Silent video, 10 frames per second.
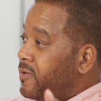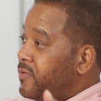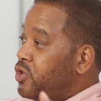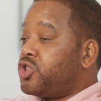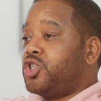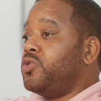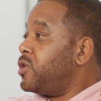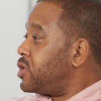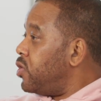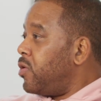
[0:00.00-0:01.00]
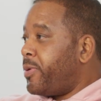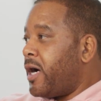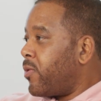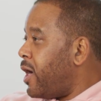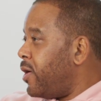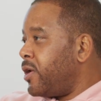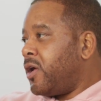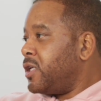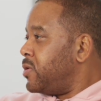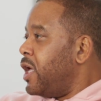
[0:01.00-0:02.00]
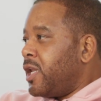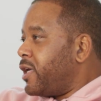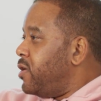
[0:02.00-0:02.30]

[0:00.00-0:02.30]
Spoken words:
You're shooting the soul power out and all these, like